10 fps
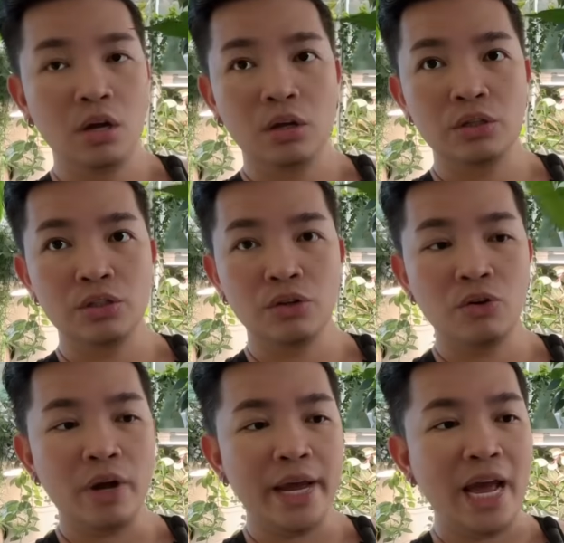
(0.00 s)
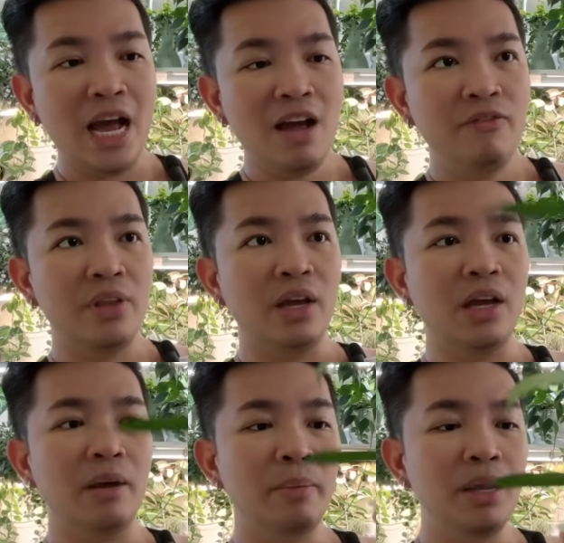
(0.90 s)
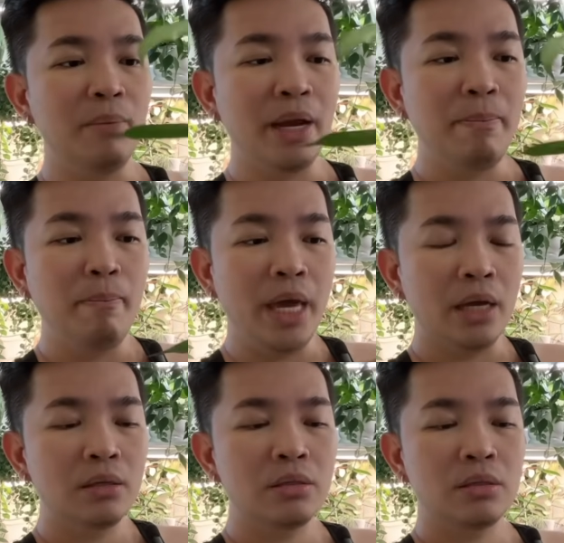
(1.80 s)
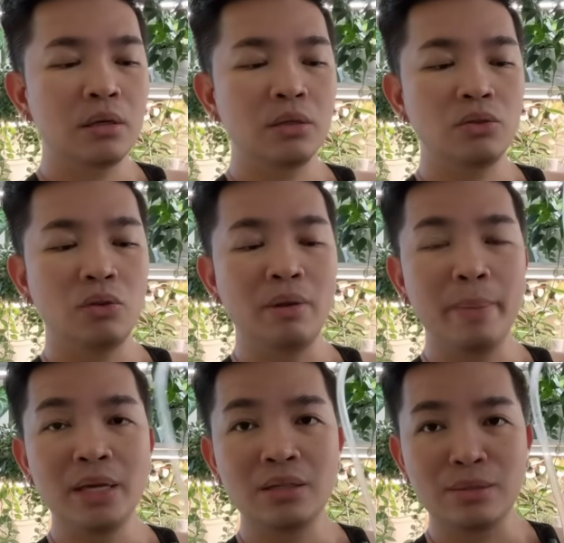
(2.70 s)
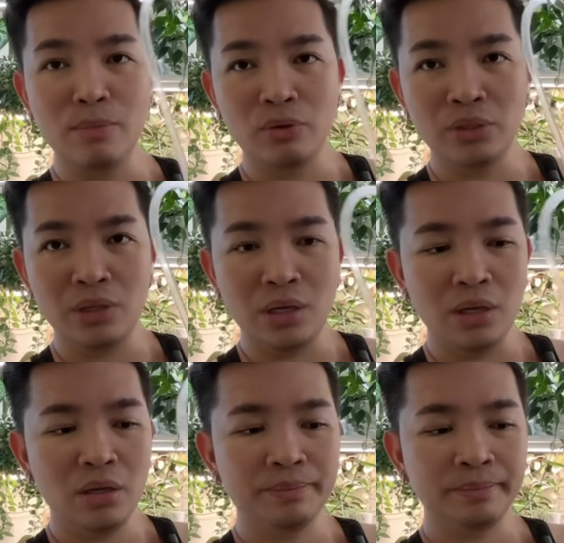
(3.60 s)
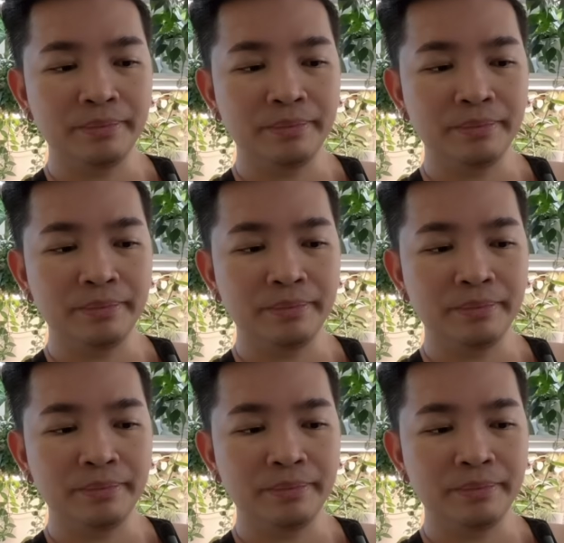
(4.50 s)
So I have them in my mix. So the mix is mostly,